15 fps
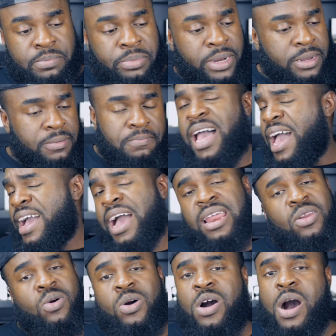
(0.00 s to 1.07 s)
But I got
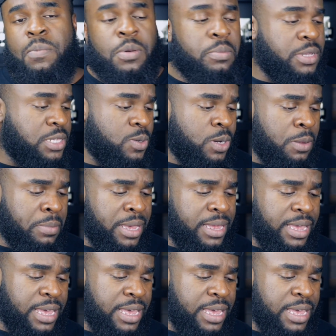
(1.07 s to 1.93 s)
no compliments on it, man.